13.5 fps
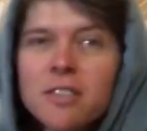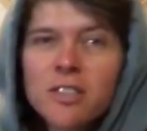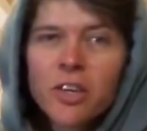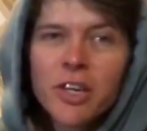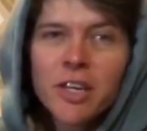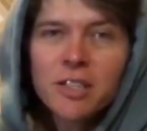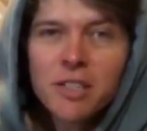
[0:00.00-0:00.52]
So
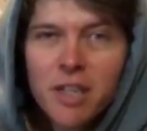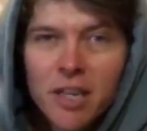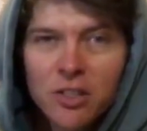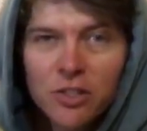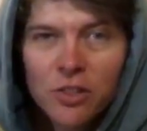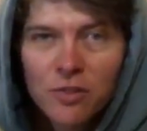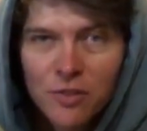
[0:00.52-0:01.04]

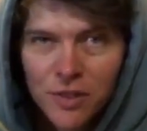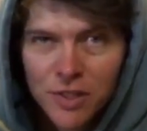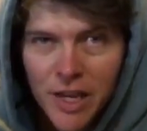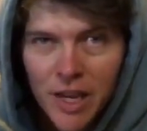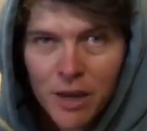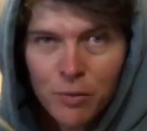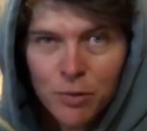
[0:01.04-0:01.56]
yesterday's song of the
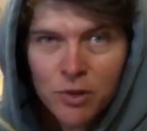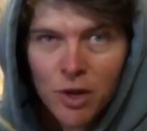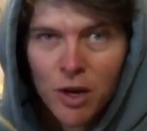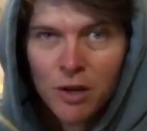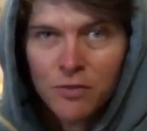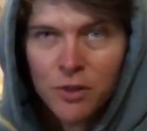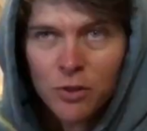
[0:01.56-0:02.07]
day was
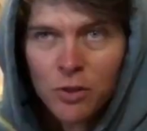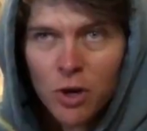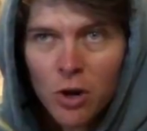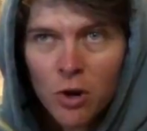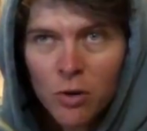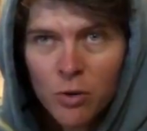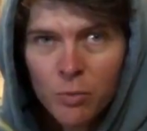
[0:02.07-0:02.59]
"I Feel
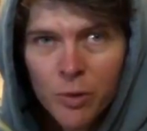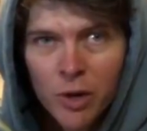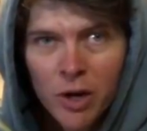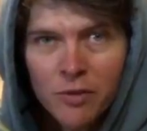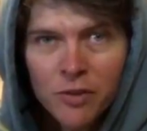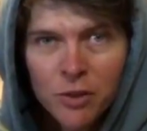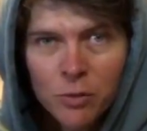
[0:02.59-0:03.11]
Cold, But
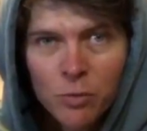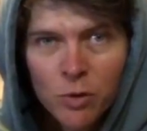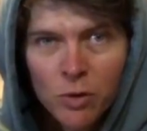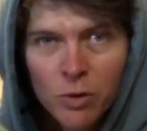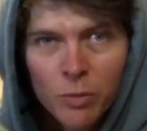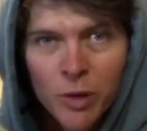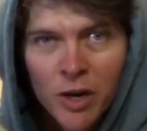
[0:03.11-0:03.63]
I Feel
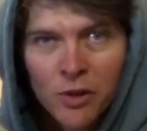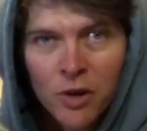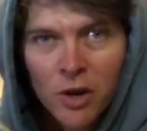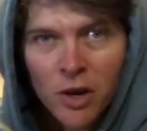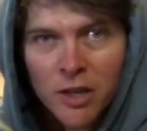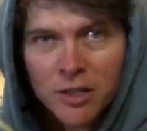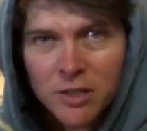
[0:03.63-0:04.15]
More" by The
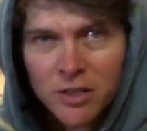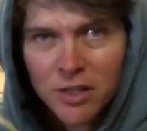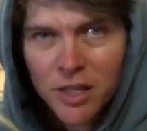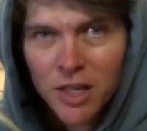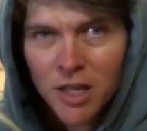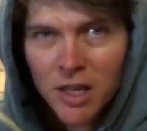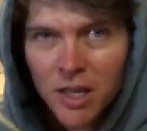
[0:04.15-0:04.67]
Hinds,
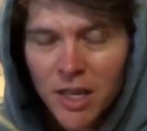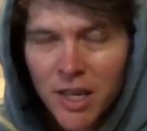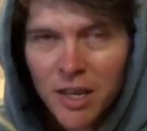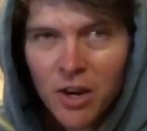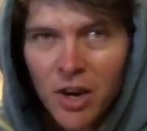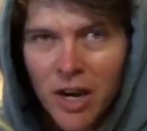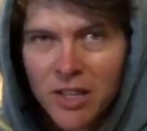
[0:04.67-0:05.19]

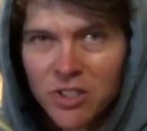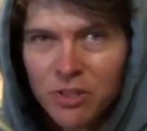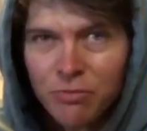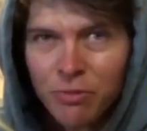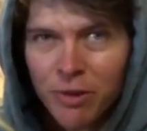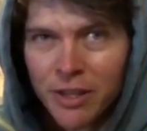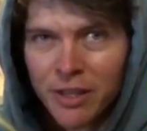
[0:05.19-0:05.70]
and I actually
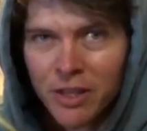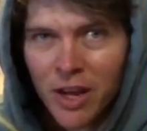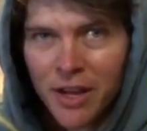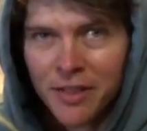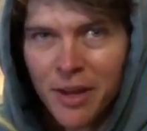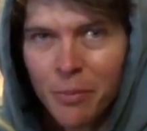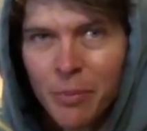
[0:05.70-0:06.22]
really
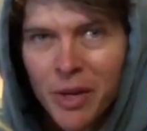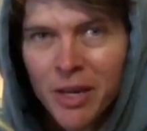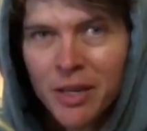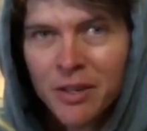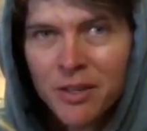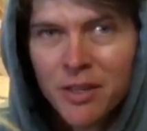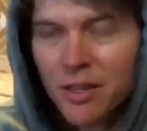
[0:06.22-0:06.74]
like that
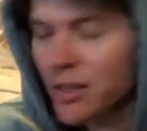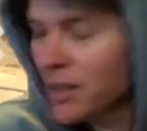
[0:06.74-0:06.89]
band.